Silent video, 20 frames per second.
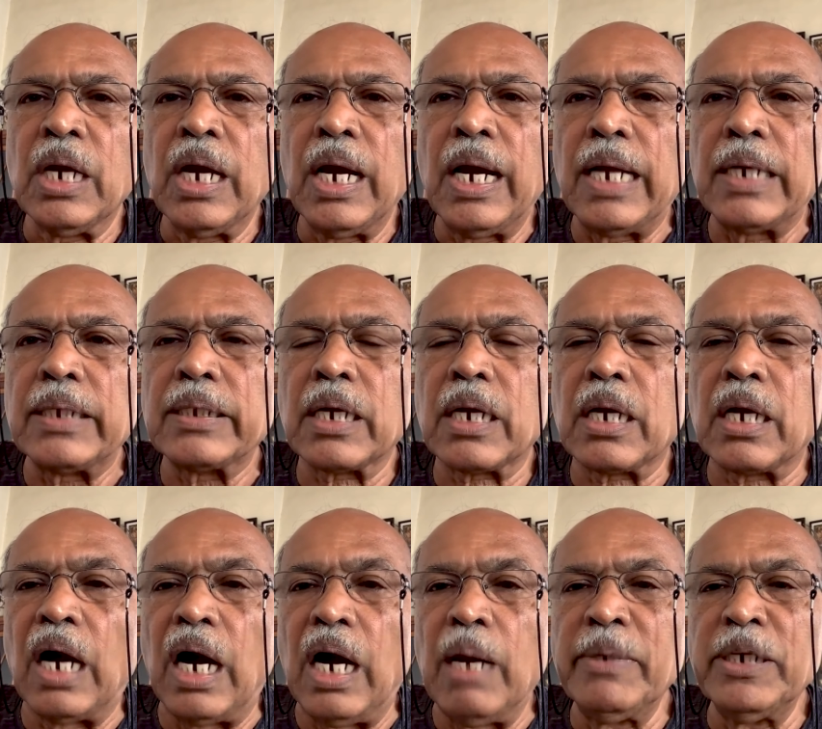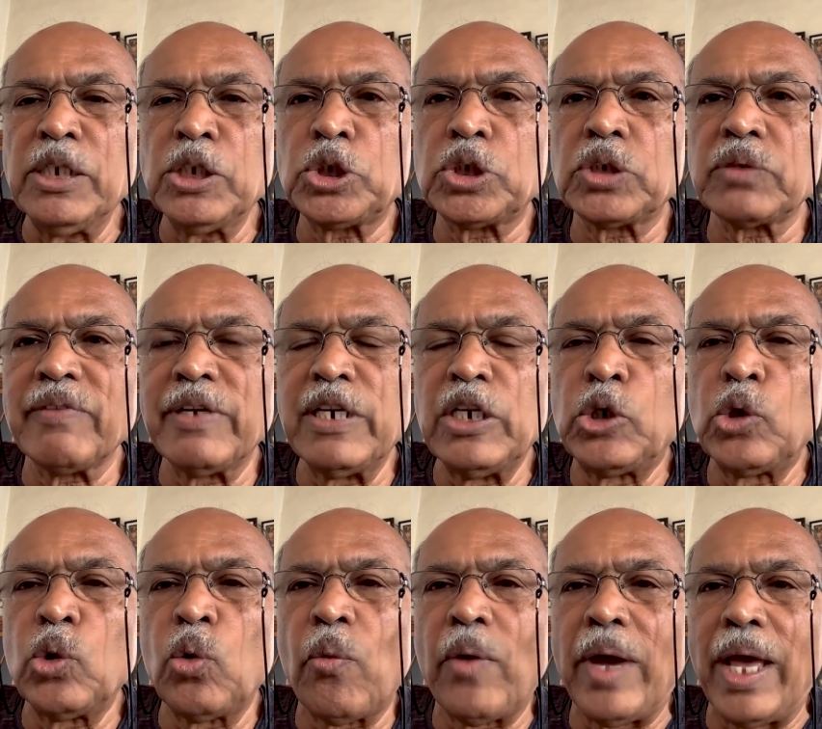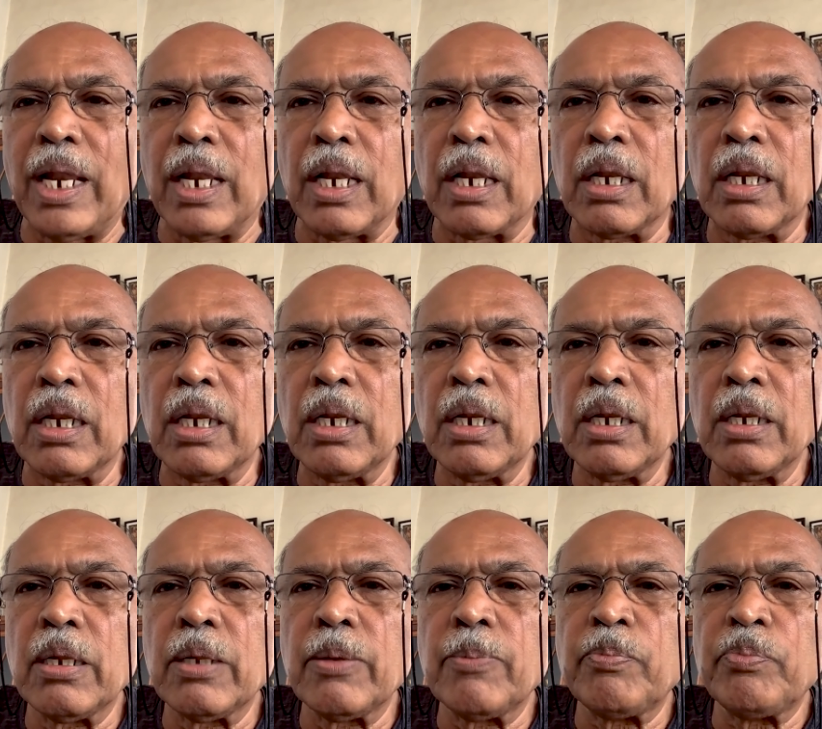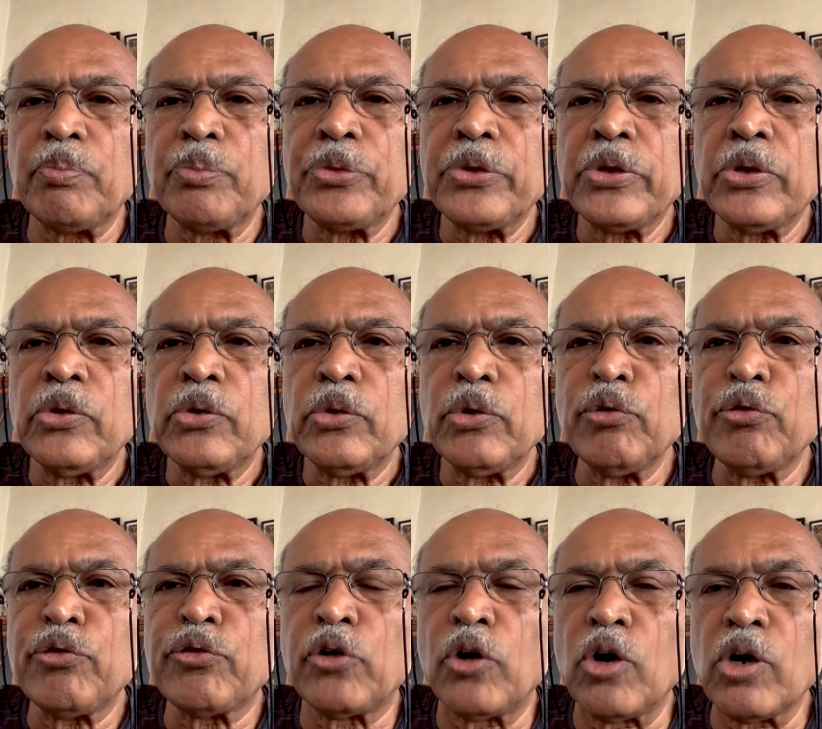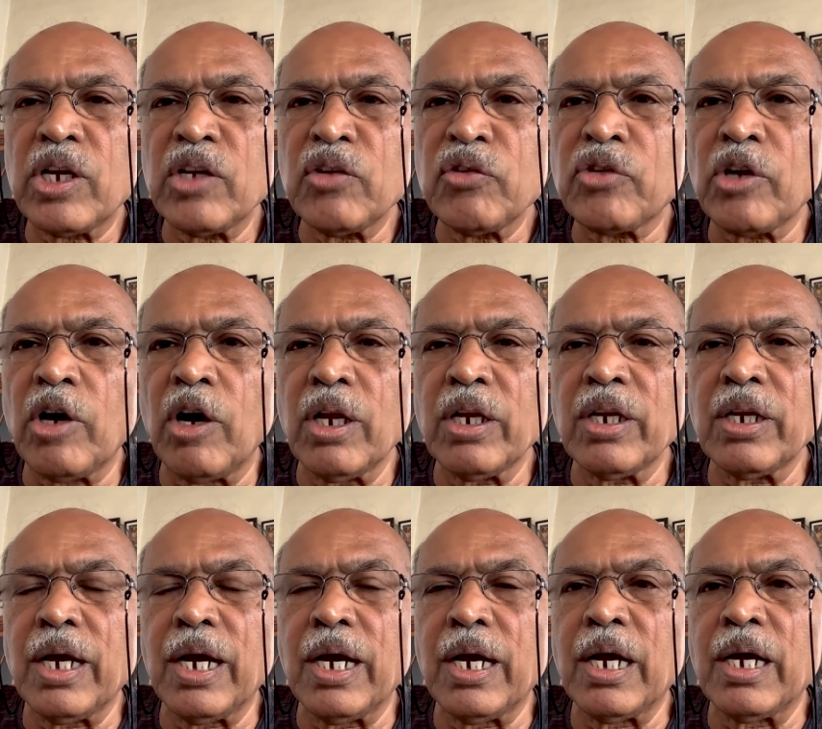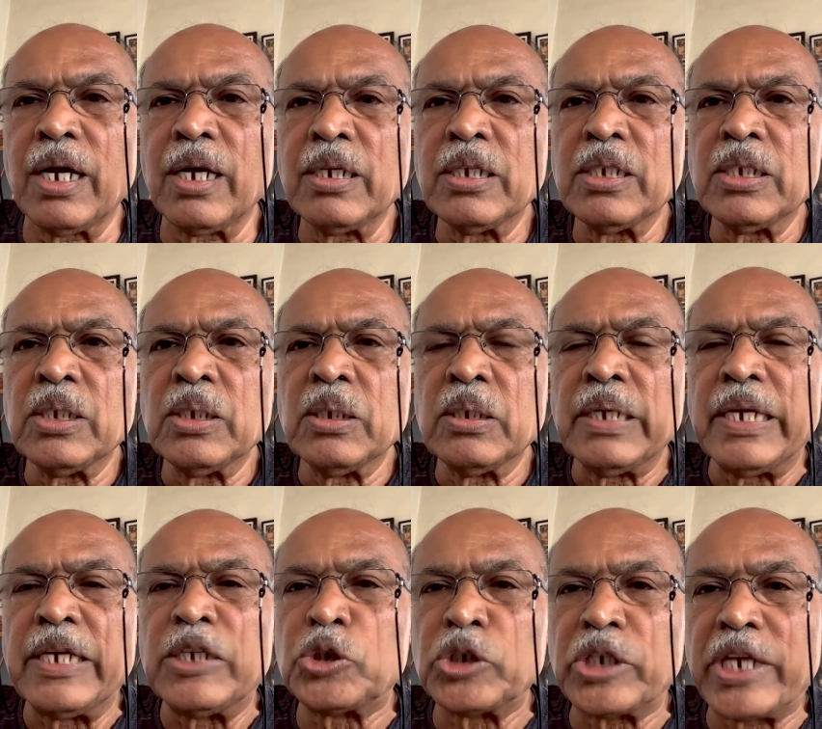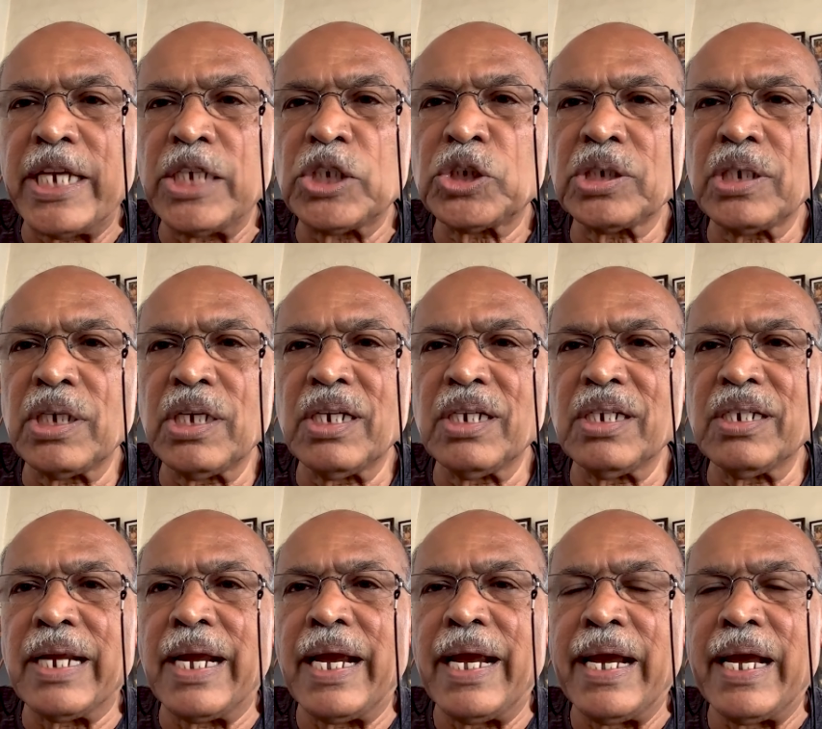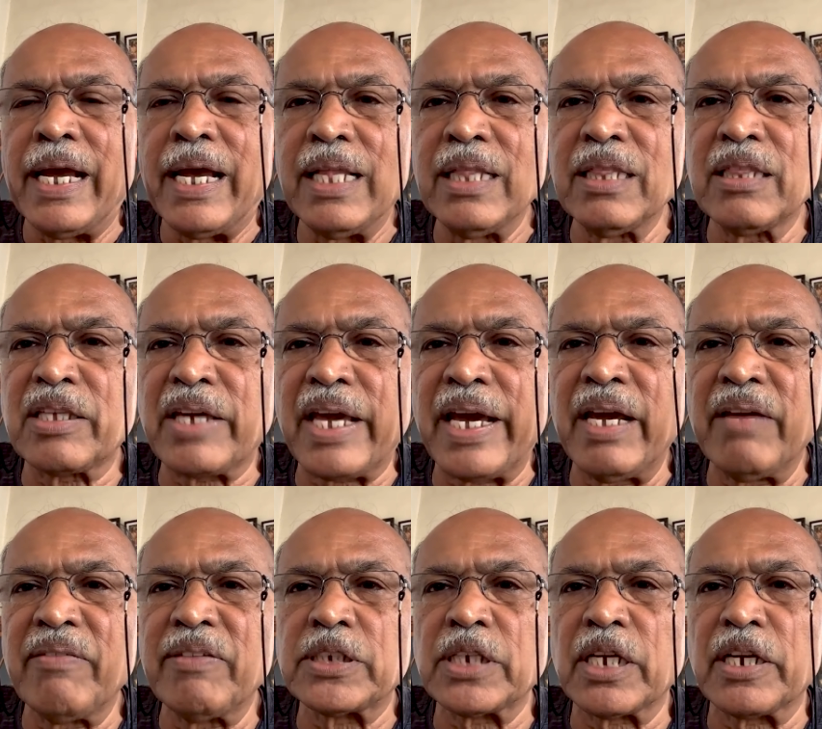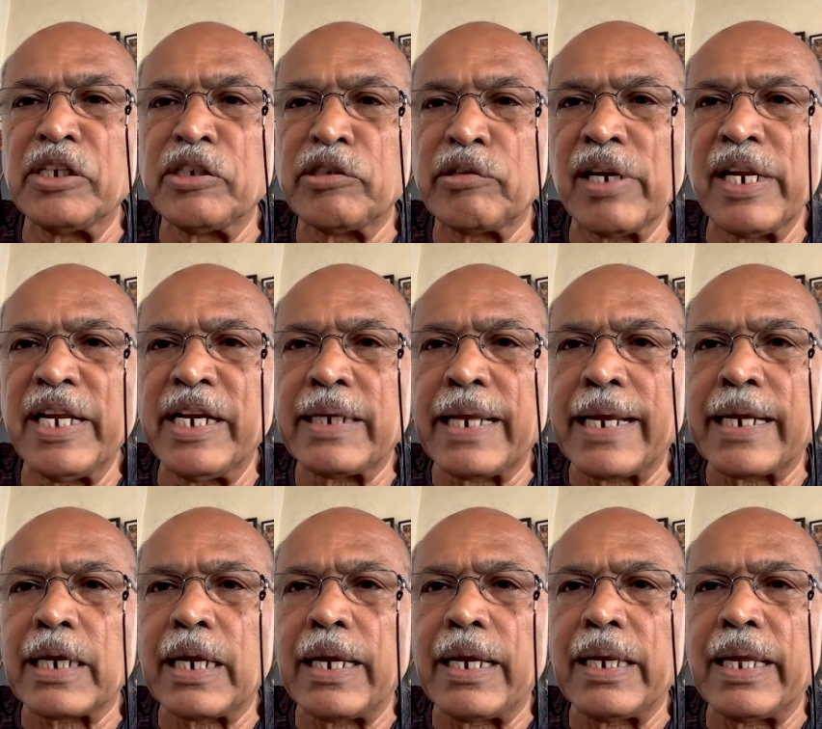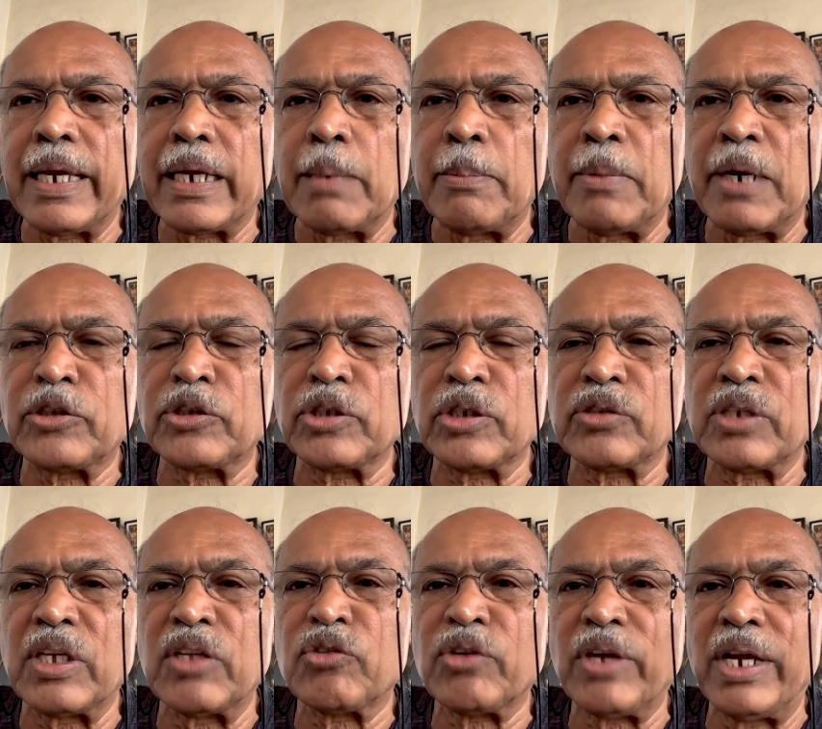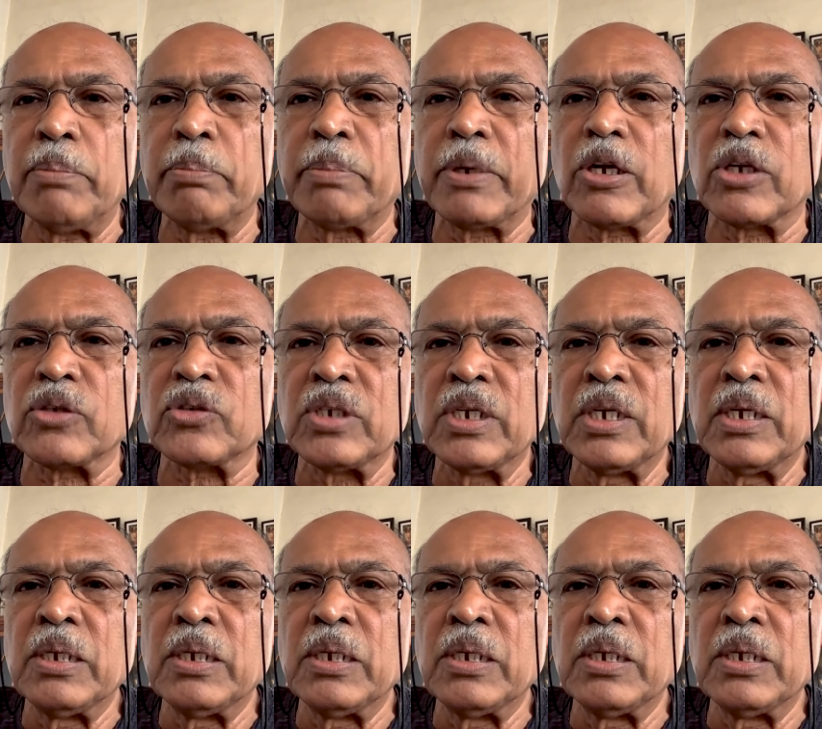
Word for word: And the government will do well to focus on uh, education, healthcare, which are interlinked, like, like Amartya Sen said, because